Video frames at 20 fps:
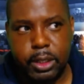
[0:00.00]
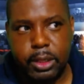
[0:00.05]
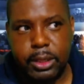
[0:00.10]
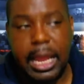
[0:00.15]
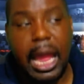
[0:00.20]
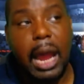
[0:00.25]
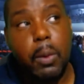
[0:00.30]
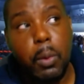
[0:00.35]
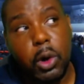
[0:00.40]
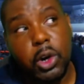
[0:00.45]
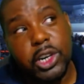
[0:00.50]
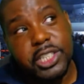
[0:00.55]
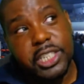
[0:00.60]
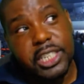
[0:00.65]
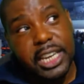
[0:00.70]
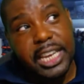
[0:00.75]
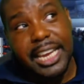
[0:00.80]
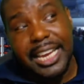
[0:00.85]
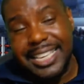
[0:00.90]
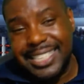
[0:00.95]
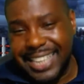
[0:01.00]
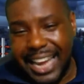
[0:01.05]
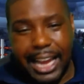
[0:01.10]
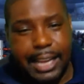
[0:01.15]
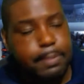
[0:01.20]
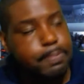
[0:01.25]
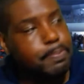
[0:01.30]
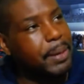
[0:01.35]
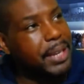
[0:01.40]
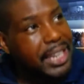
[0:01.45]
Now Warrington is
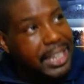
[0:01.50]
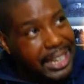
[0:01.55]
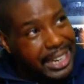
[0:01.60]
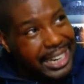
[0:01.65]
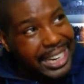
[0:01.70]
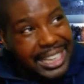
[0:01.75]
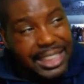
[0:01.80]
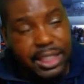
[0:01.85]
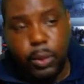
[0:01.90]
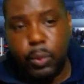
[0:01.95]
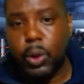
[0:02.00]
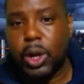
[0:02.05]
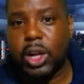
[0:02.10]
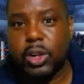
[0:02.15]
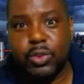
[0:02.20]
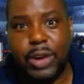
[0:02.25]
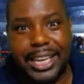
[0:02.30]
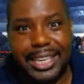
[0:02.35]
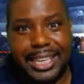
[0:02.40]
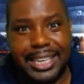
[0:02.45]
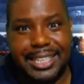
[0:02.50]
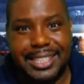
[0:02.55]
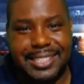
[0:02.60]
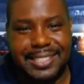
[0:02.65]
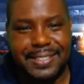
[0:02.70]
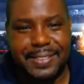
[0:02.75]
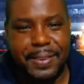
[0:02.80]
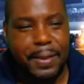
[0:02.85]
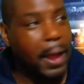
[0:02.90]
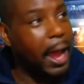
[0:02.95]
unbeaten in the world rankings
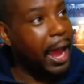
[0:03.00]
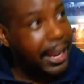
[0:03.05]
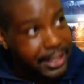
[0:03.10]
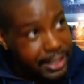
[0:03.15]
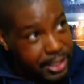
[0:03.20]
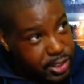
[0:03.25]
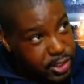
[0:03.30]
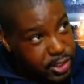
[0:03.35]
and